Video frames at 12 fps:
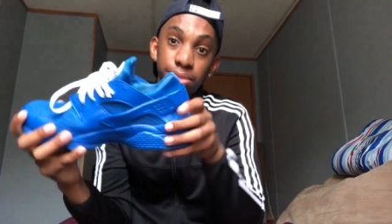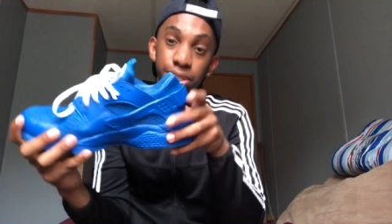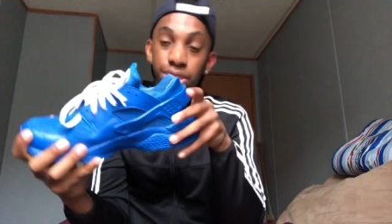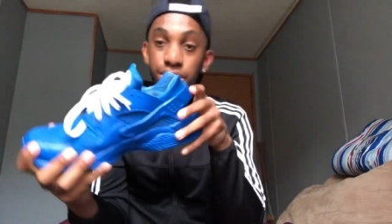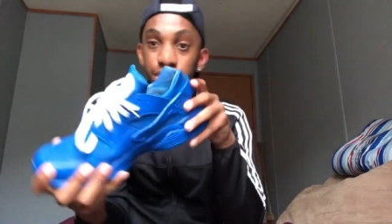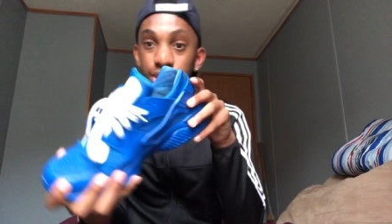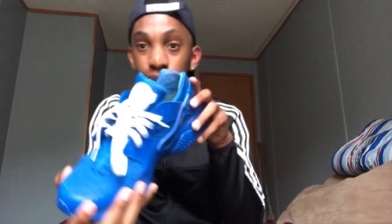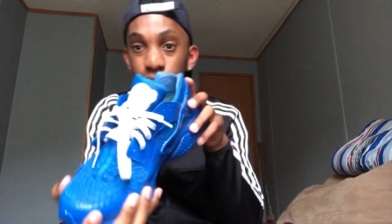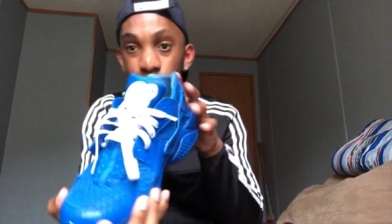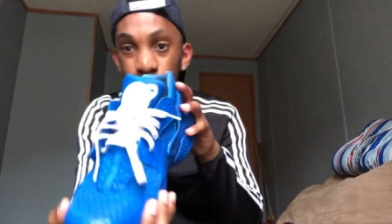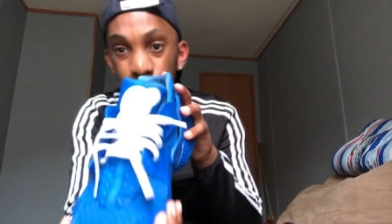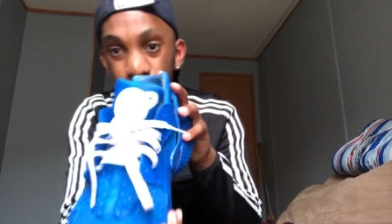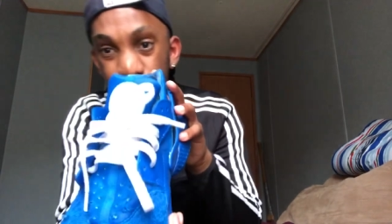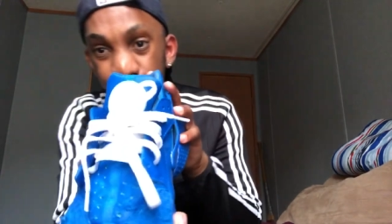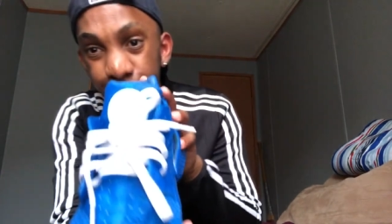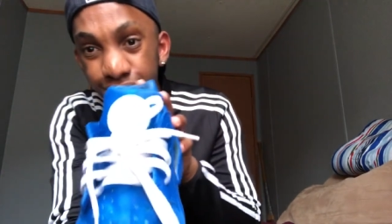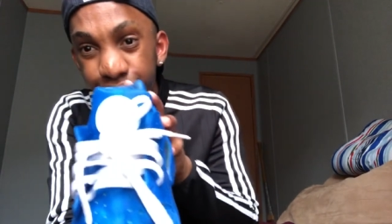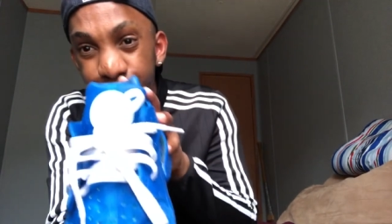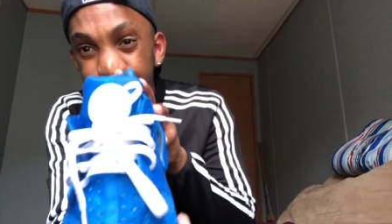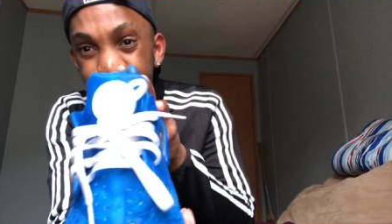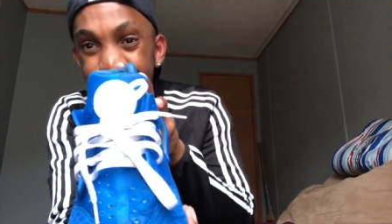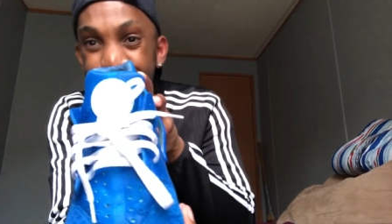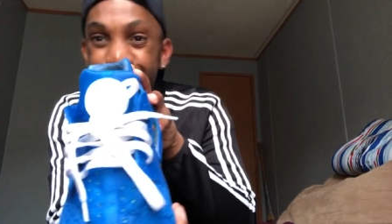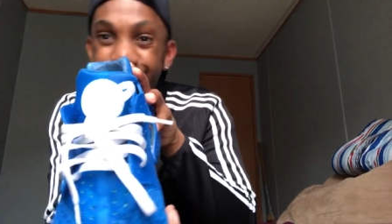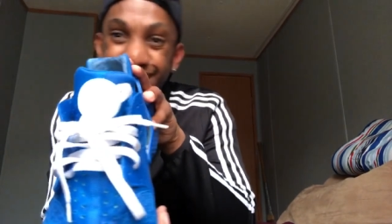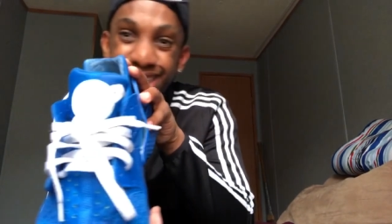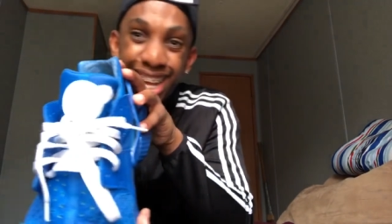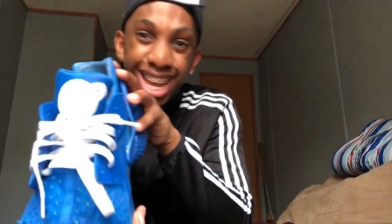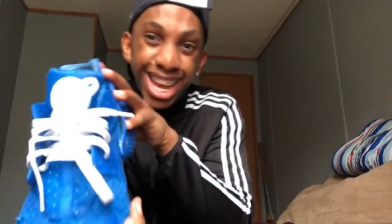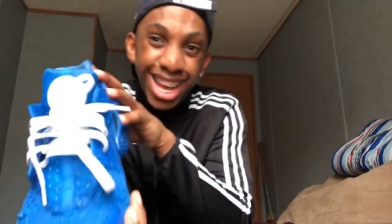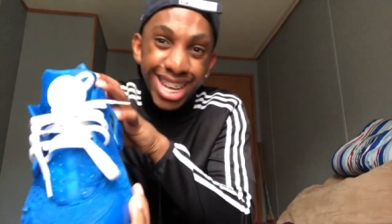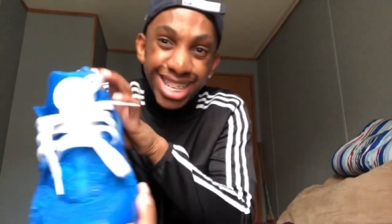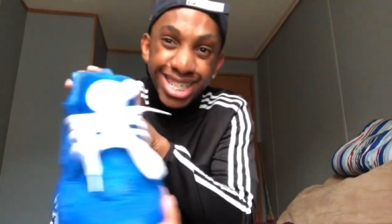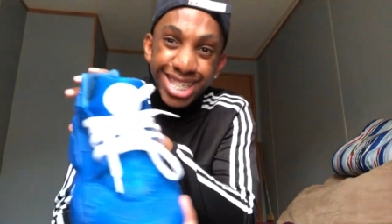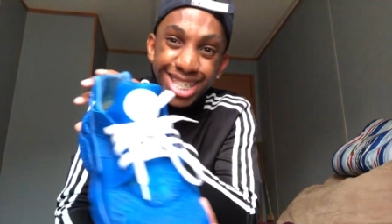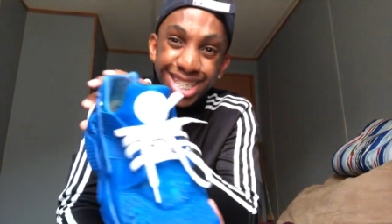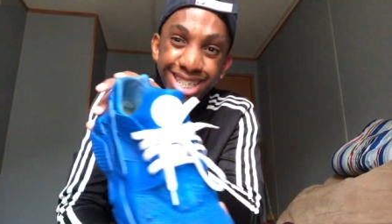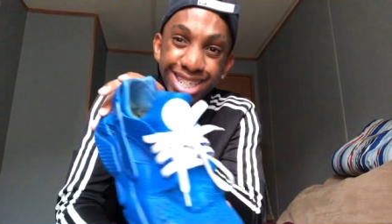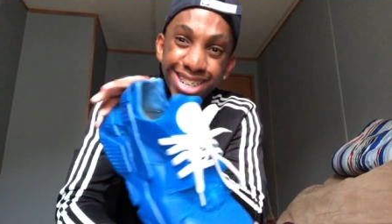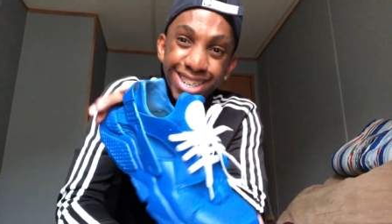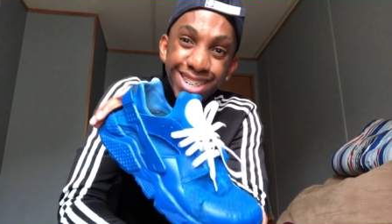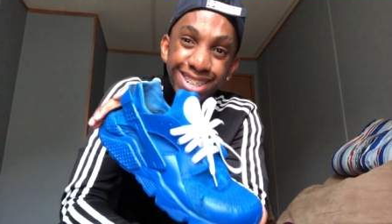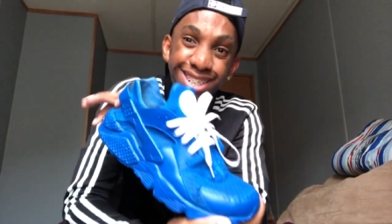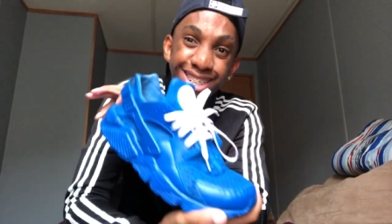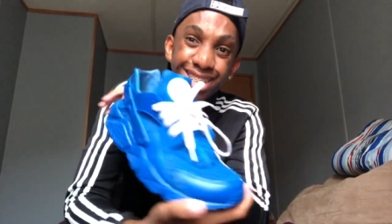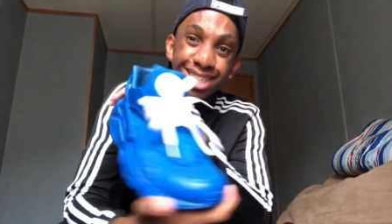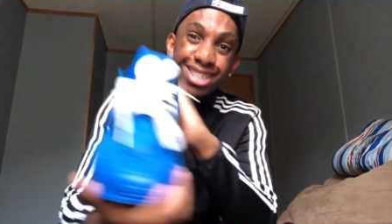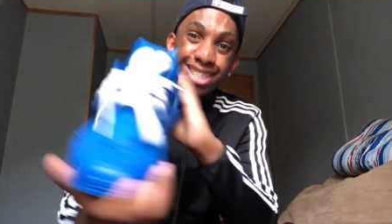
But, oh, them things icy, dog.